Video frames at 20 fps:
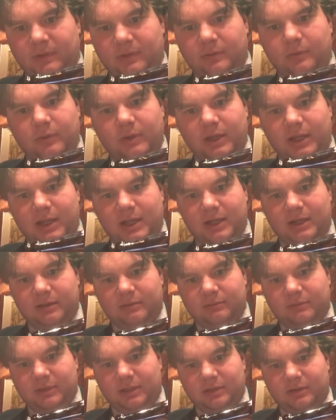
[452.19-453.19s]
Oh, it can,
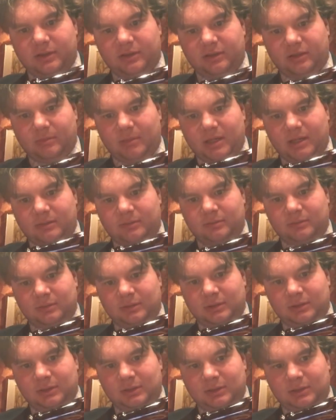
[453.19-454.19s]
just about,
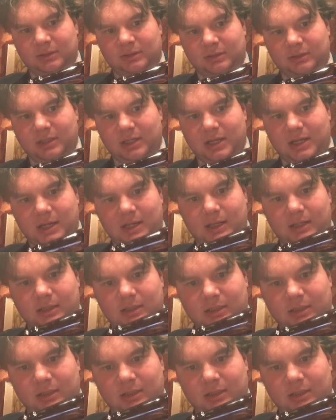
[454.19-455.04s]
nearly.